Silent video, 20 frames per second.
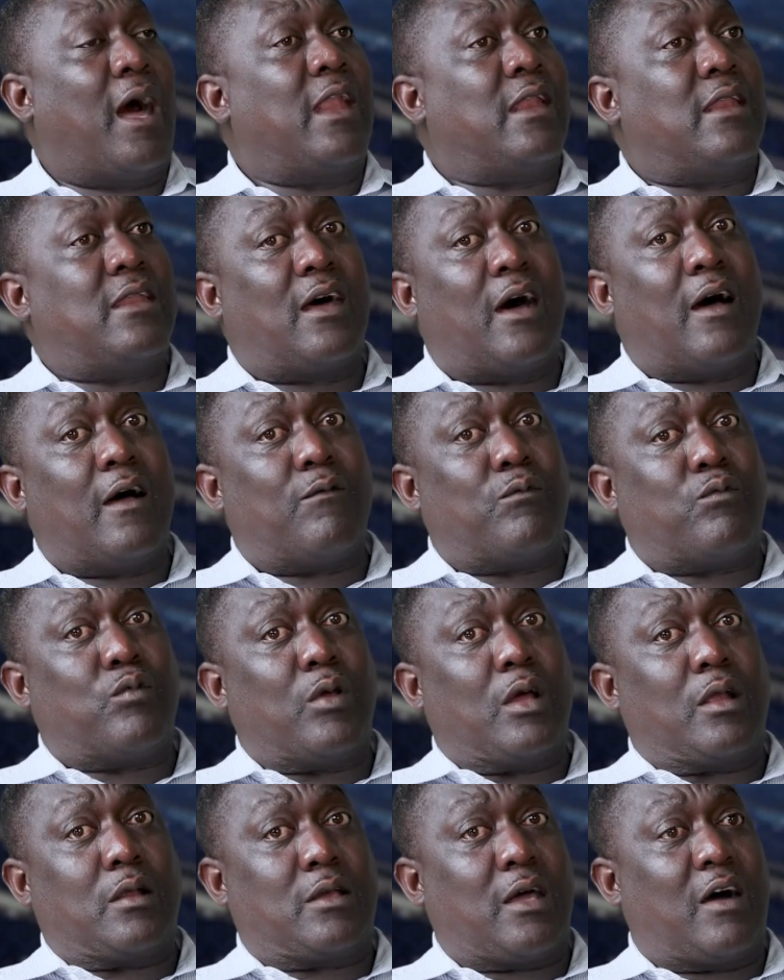
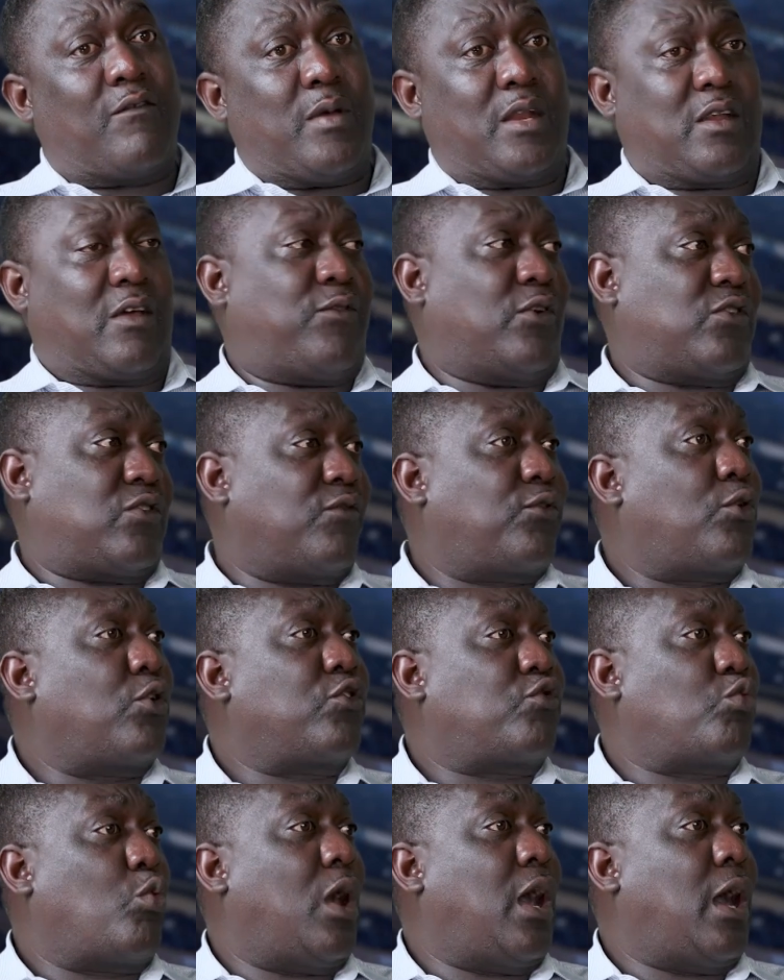And government efforts, of
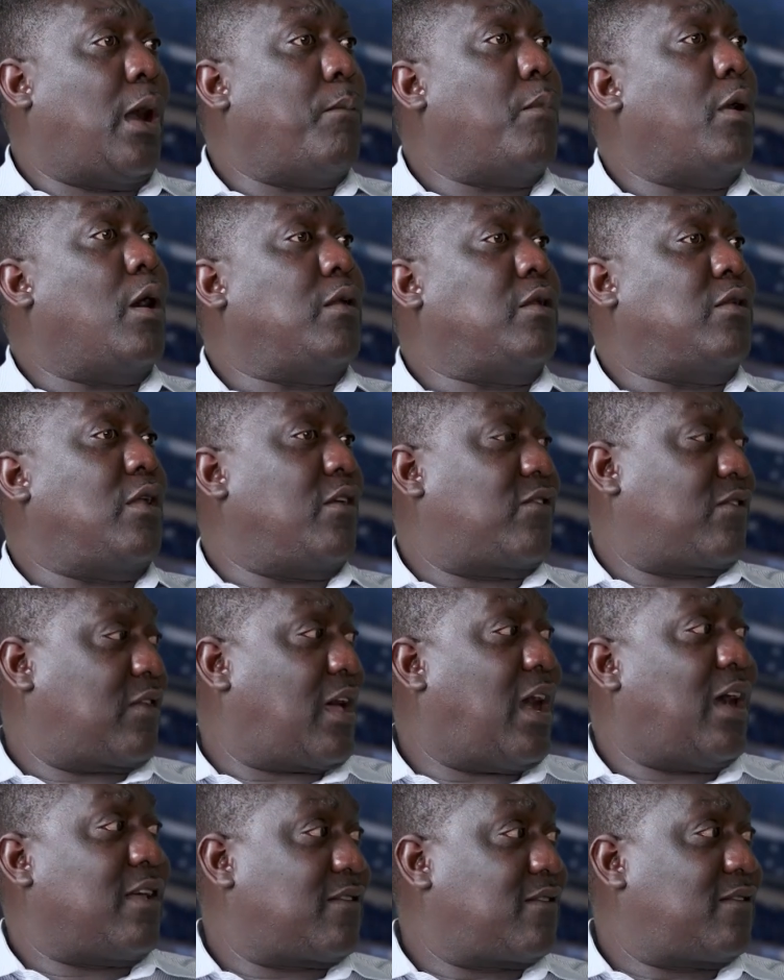course, were
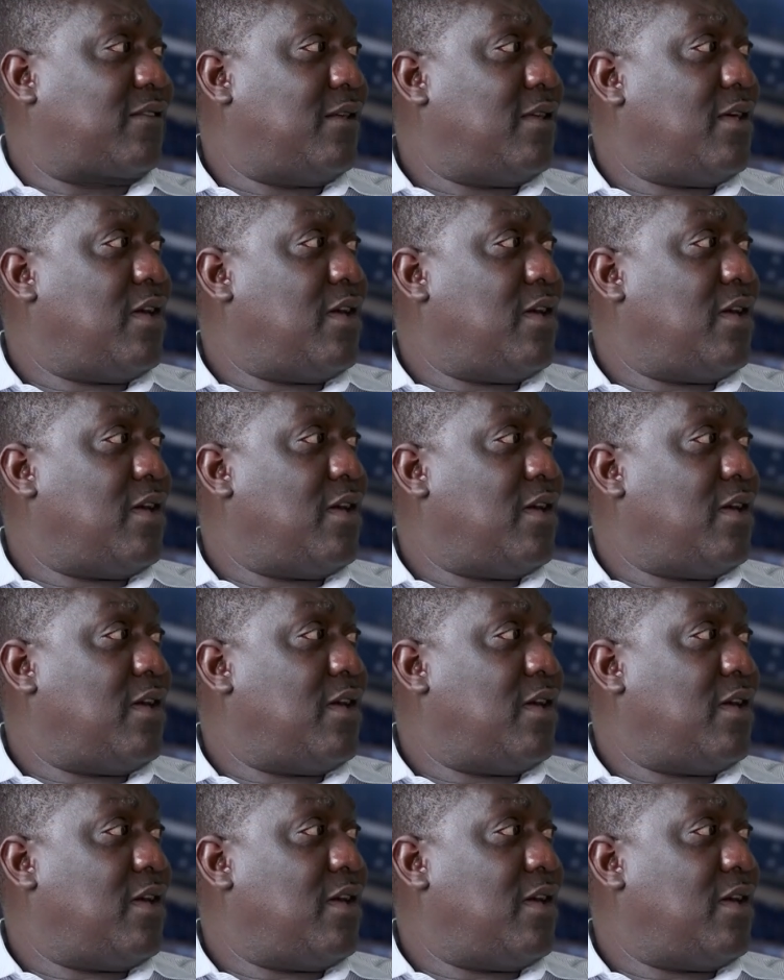scarce